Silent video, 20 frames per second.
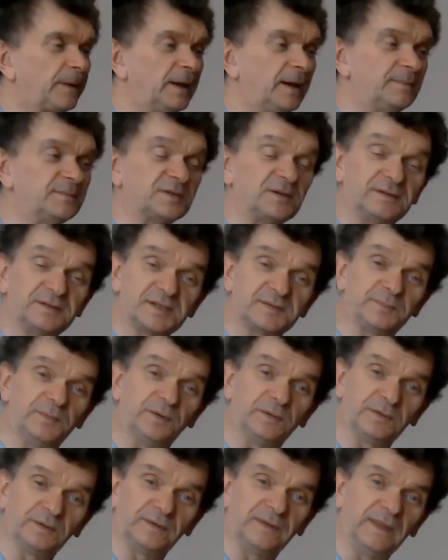So I just
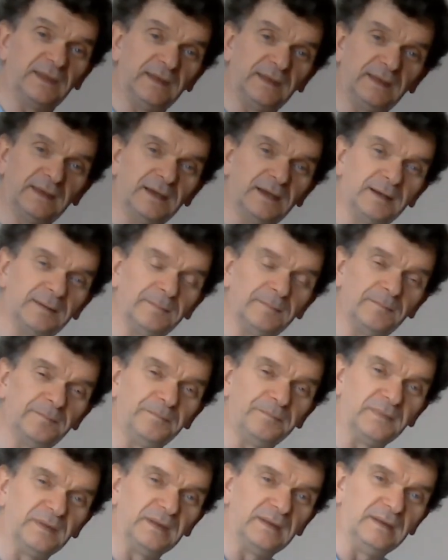bought the
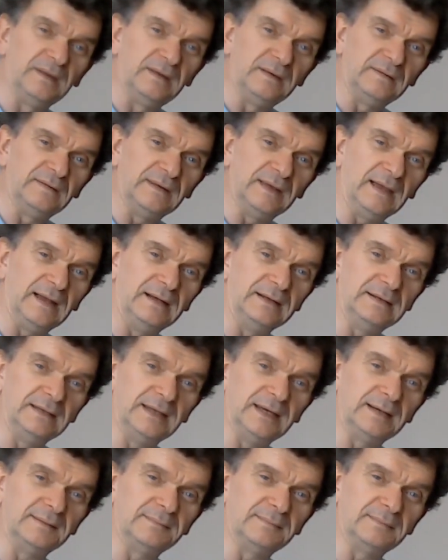
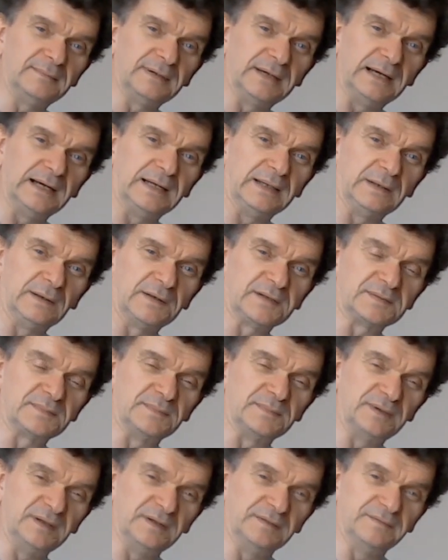ADM
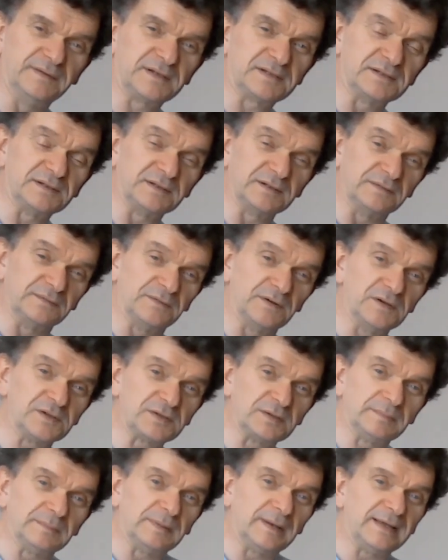Losmandy to Vixen
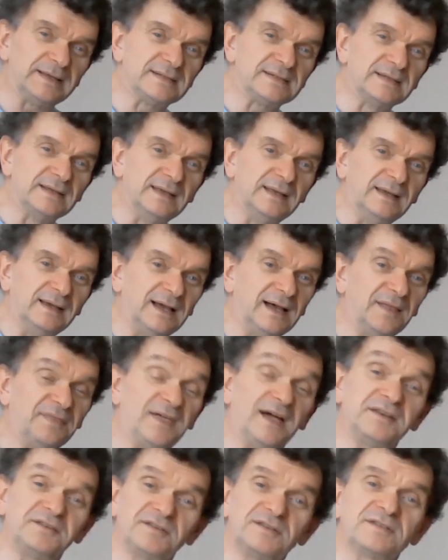conversion plate.
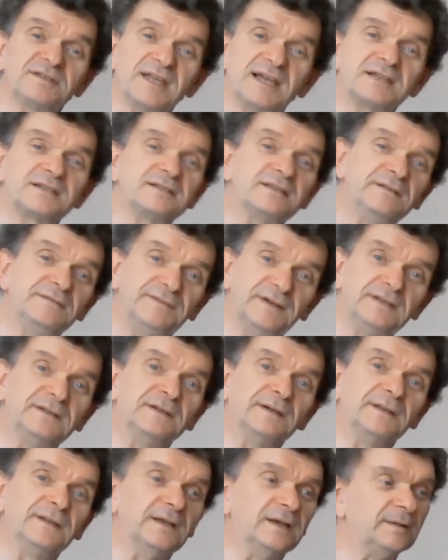That doesn't actually fit
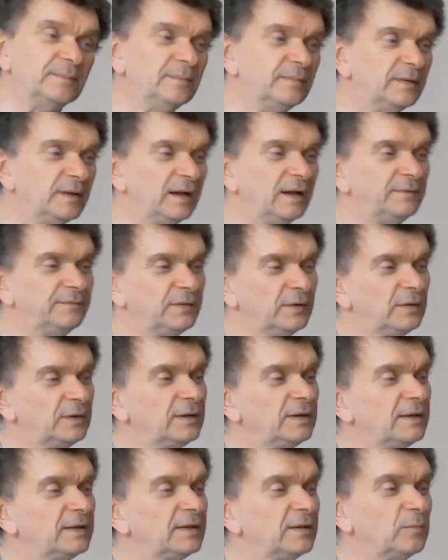on here. If you
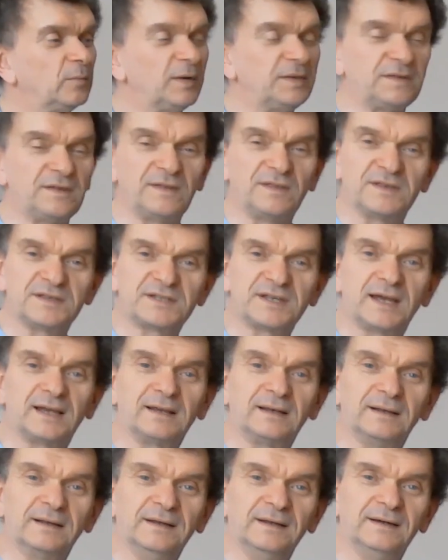look at it, the width of the
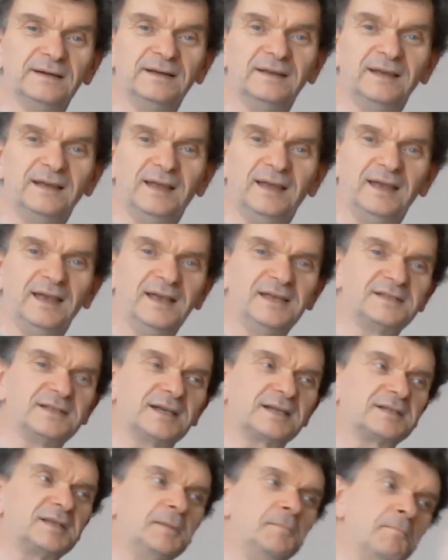saddle here is
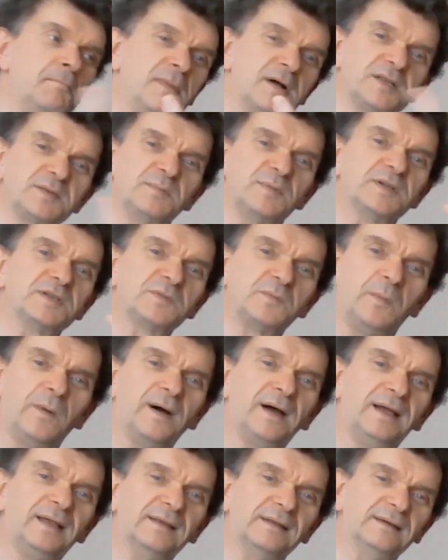actually much
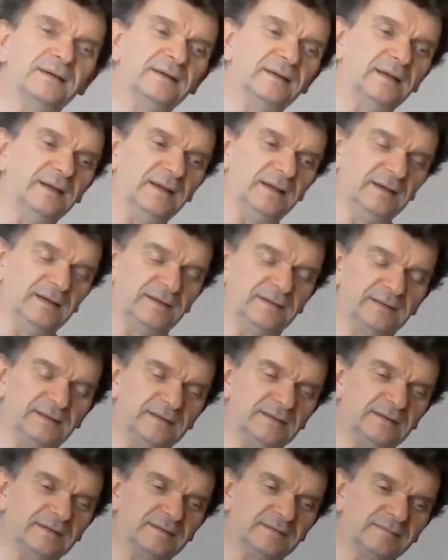wider
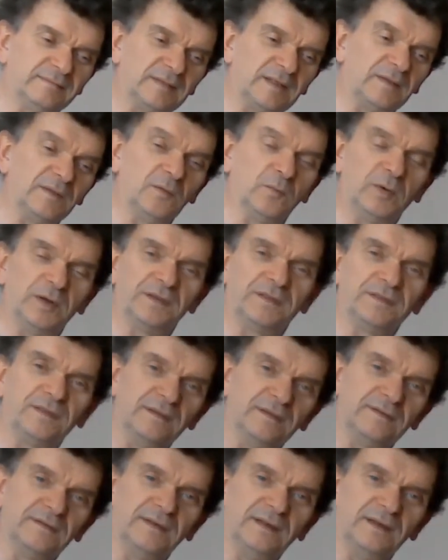than the width
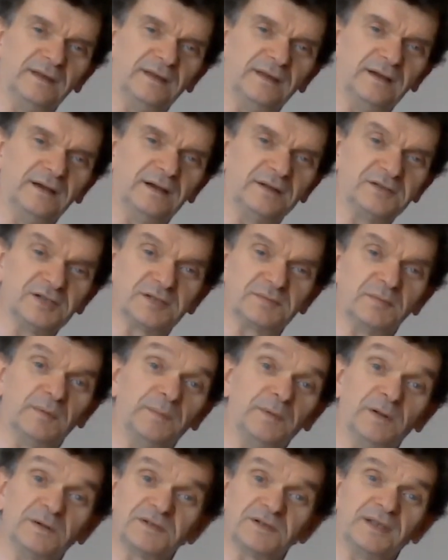that the
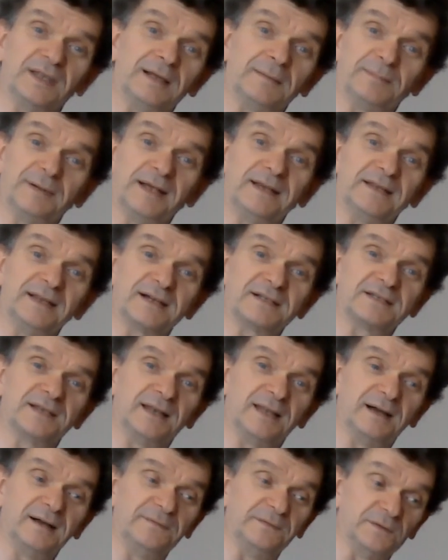adjustable bolts on that plate
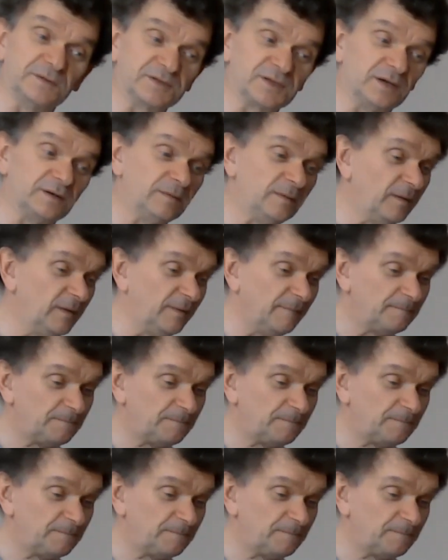actually allow for. So